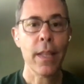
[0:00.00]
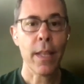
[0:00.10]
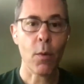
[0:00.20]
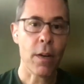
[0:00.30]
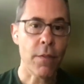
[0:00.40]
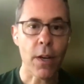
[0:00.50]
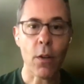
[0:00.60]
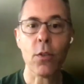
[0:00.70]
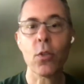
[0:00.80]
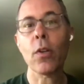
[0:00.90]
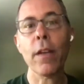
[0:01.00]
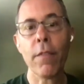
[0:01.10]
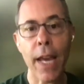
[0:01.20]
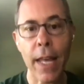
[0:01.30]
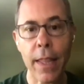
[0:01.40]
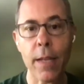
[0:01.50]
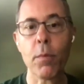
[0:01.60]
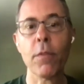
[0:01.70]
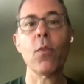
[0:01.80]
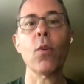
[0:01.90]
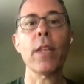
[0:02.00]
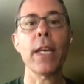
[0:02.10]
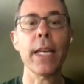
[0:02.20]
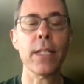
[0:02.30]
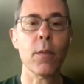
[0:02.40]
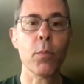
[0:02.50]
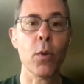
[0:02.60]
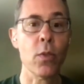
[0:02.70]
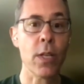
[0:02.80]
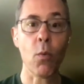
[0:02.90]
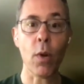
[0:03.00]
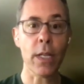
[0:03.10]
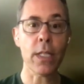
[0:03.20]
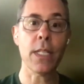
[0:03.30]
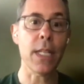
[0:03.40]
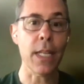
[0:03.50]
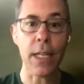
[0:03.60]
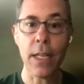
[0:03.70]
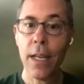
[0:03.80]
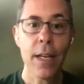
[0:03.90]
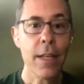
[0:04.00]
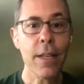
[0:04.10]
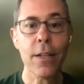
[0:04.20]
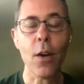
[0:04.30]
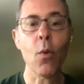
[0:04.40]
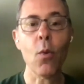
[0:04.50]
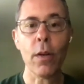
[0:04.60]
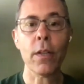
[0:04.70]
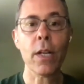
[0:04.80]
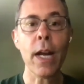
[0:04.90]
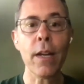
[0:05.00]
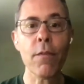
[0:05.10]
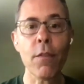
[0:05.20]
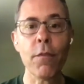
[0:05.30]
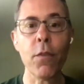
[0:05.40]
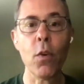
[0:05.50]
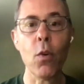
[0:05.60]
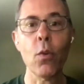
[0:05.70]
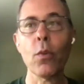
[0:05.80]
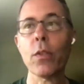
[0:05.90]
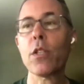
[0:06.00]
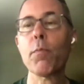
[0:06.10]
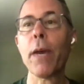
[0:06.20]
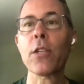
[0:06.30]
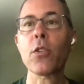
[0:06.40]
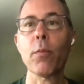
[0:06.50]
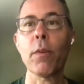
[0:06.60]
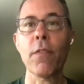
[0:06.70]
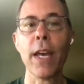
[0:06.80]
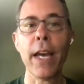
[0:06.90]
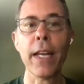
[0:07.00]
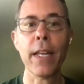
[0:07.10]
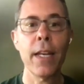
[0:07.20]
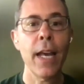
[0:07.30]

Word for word: They want to follow the journey of the athlete before they get to pros. They want to see, you know, kind of the full spectrum of that.